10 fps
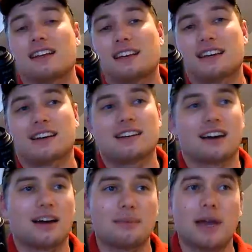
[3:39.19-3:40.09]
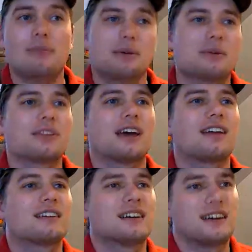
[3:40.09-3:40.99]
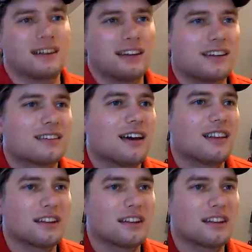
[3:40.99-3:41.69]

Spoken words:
And I'm happy with that. Next on,